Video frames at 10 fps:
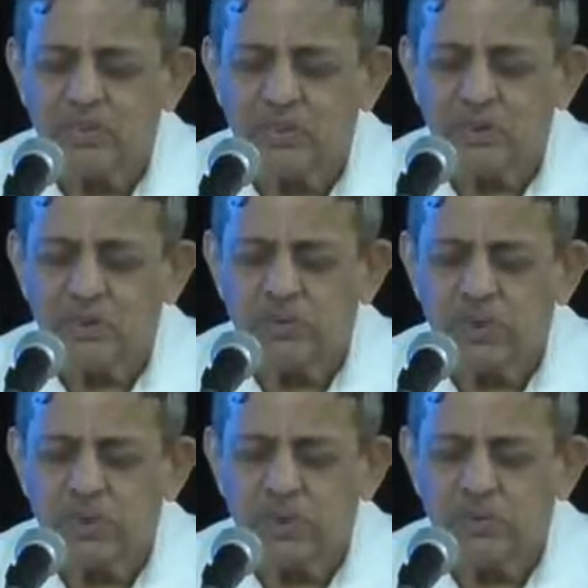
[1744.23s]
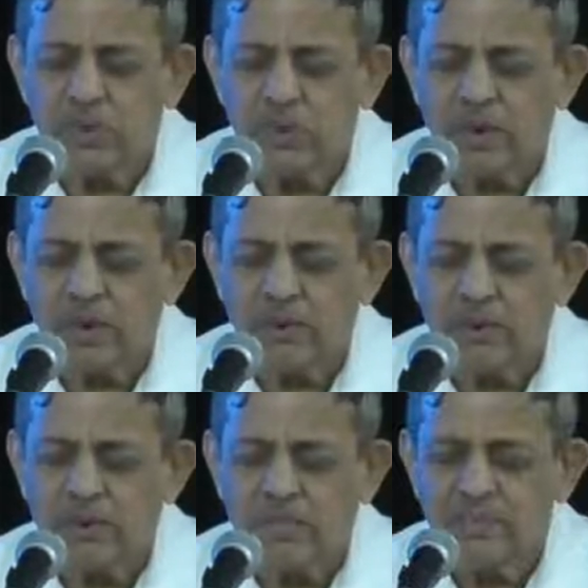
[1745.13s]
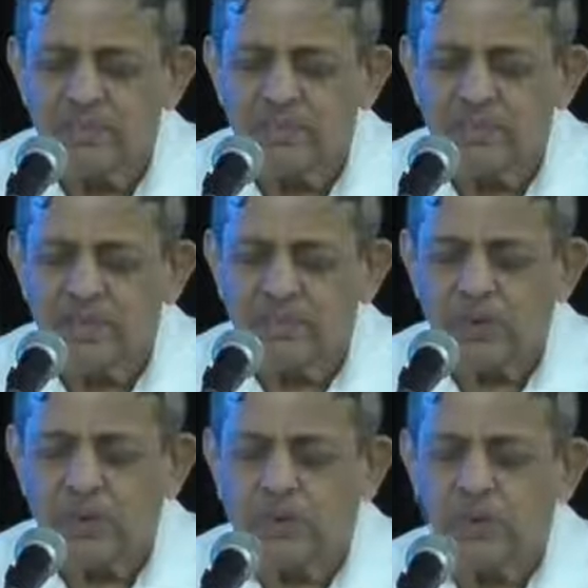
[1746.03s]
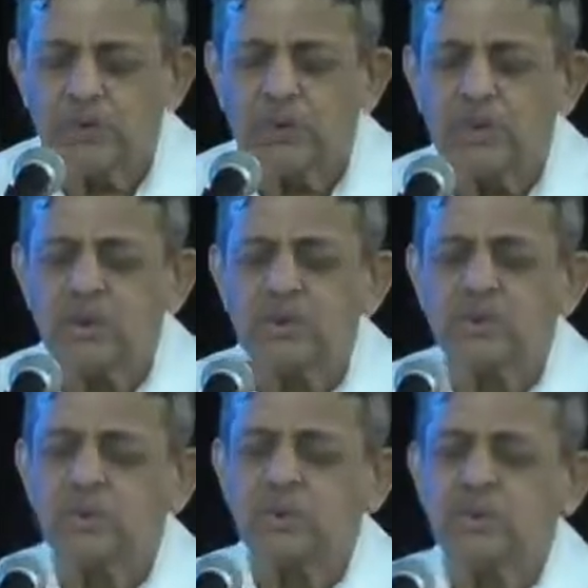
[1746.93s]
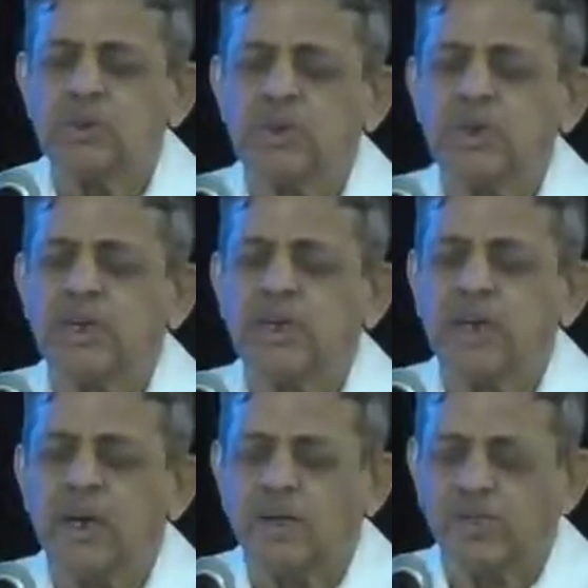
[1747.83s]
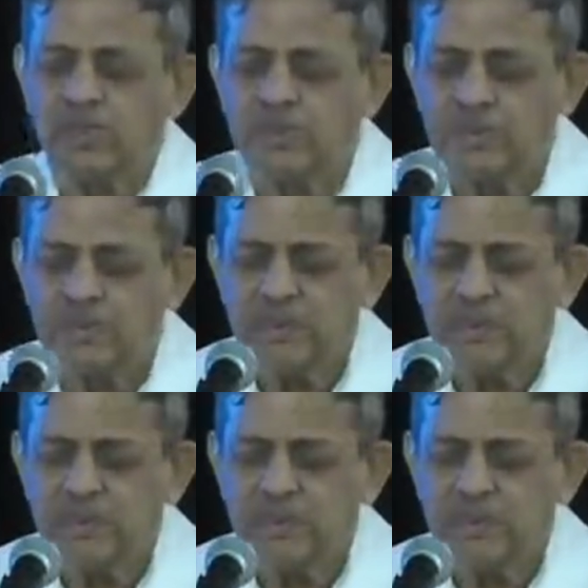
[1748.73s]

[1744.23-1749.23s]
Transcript: Choose your role model. If you are not chosen, choose right now.